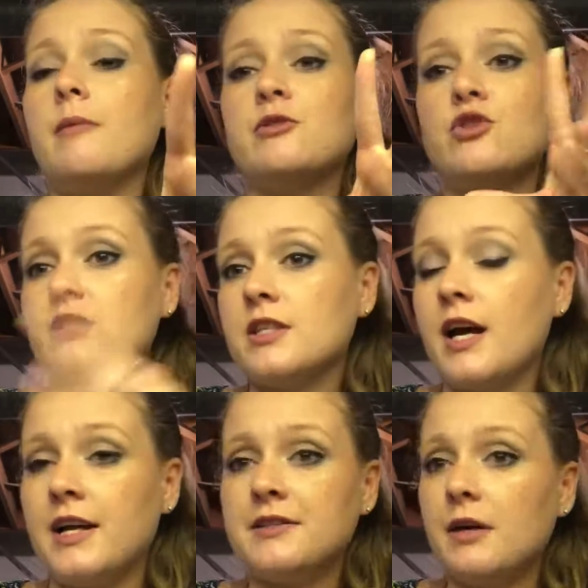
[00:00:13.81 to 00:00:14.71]
So just a
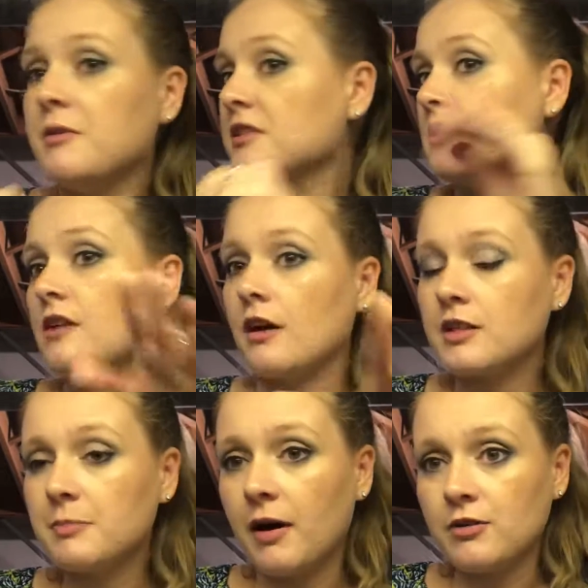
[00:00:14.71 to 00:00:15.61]
heads up, this is not a
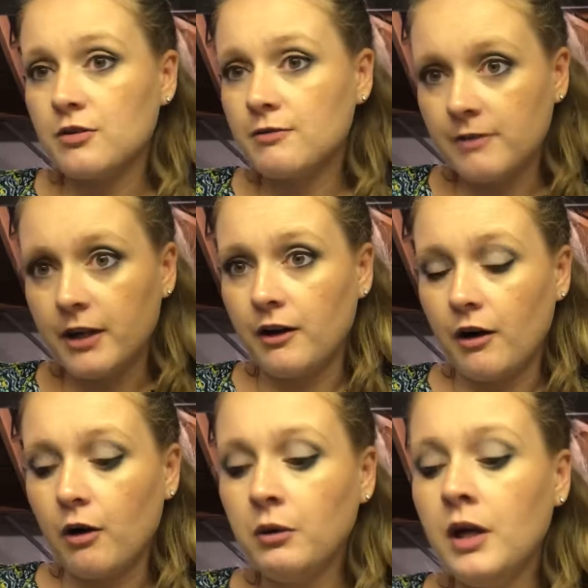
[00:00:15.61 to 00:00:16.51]
sponsored
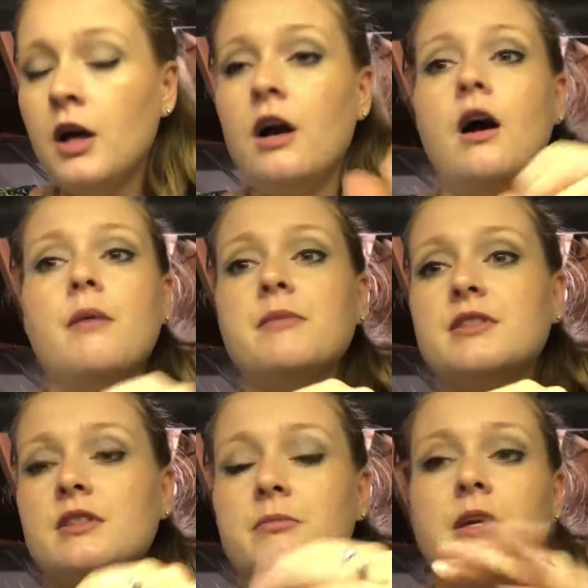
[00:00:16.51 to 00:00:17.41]
video.
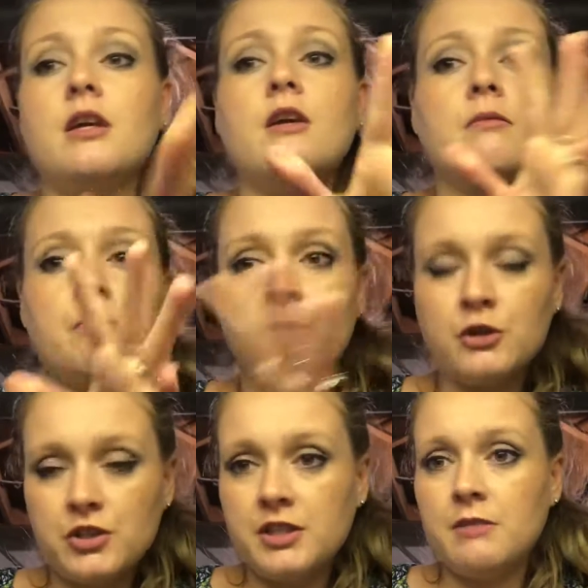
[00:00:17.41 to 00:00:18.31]
This is me
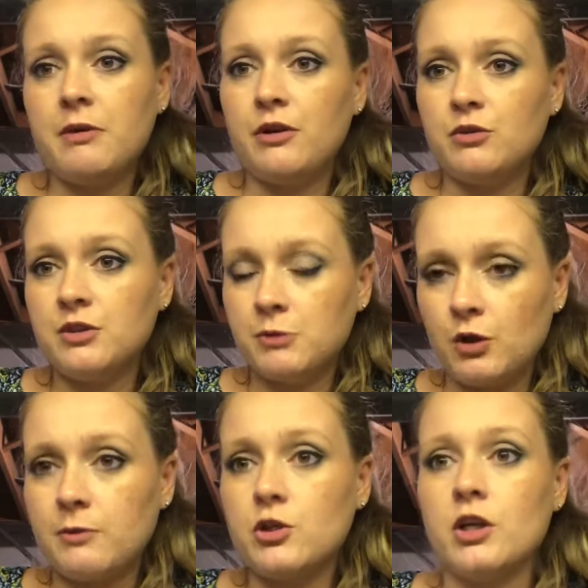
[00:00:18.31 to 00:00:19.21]
purchasing my own
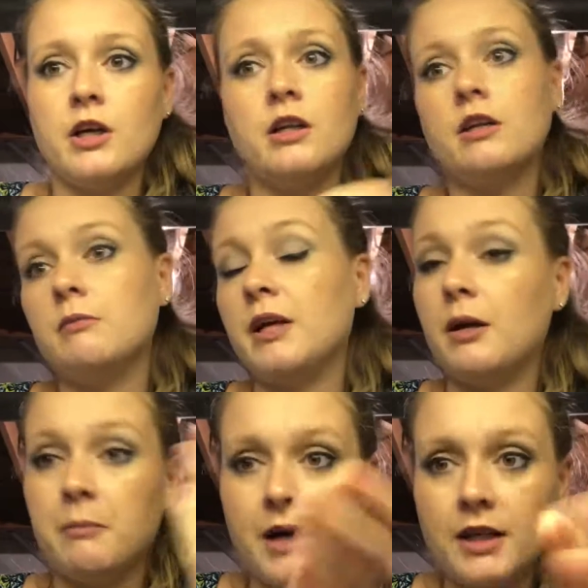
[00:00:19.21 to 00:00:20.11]
subscription and me
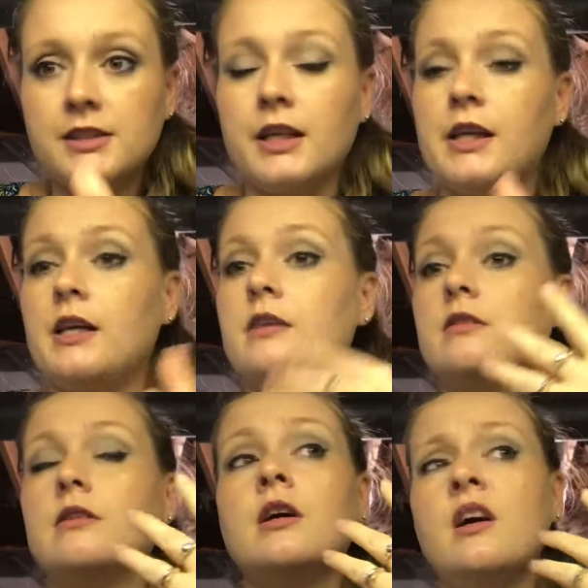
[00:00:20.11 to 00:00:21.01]
unboxing it
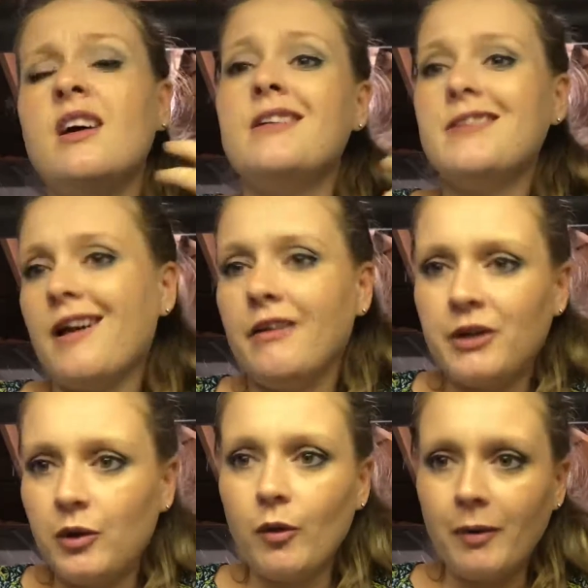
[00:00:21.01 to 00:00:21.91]
and telling
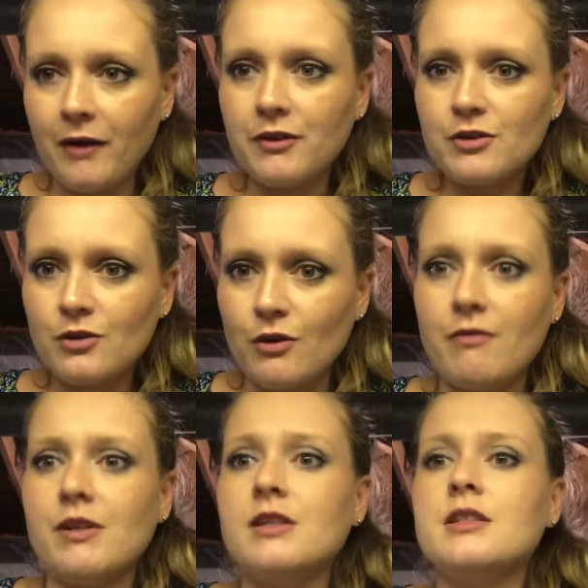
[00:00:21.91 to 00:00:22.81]
you about the
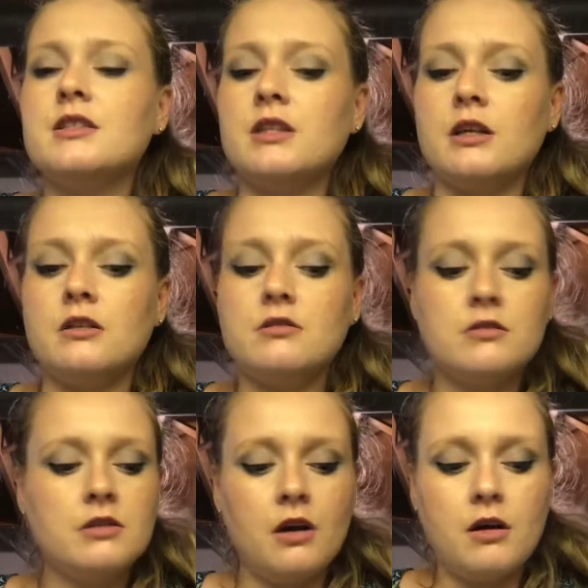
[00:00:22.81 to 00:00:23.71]
service
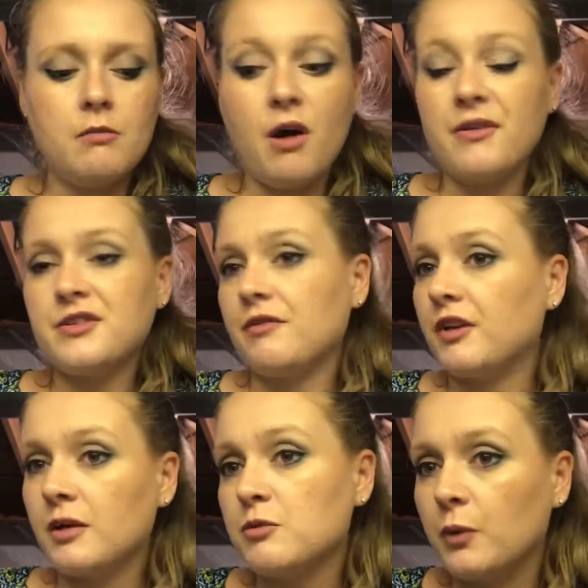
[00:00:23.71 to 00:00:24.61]
and all the stuff
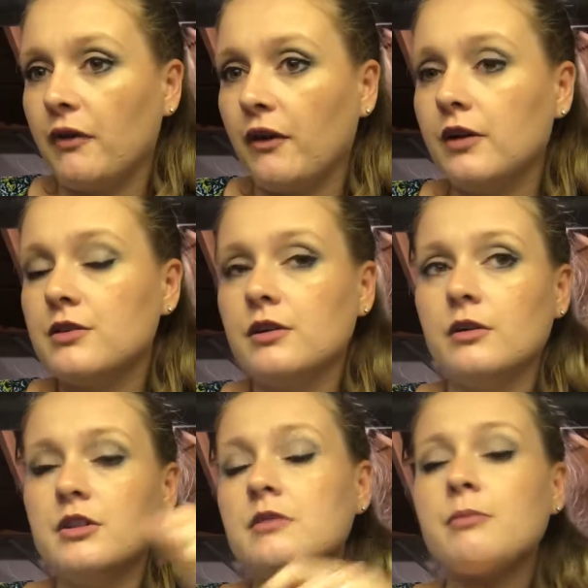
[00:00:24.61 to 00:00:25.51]
that comes with it. So
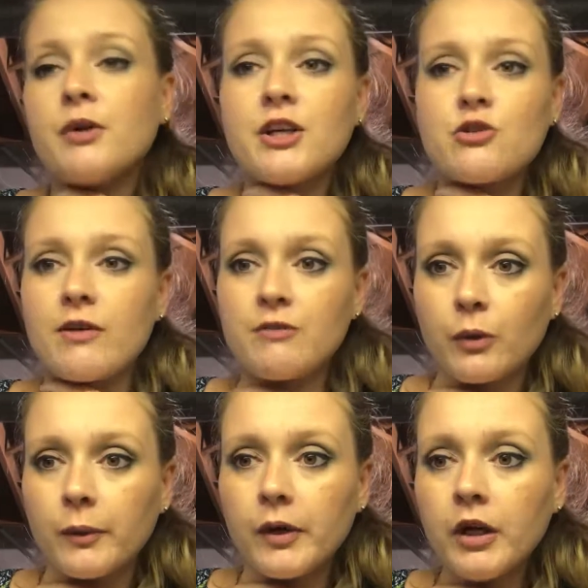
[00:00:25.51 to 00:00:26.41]
it's pretty
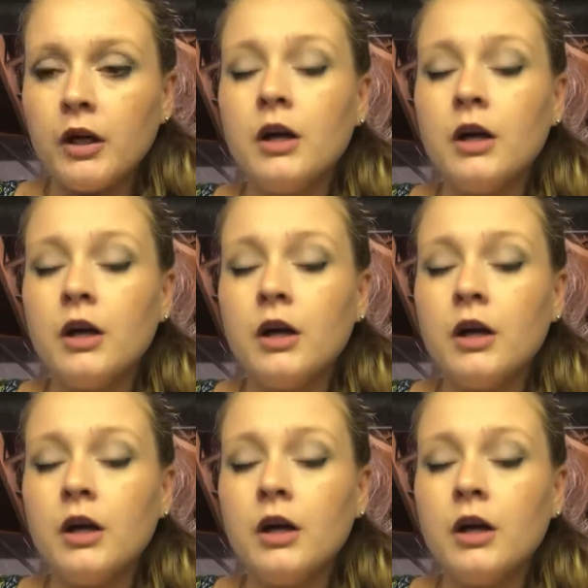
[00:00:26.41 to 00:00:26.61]
straightforward.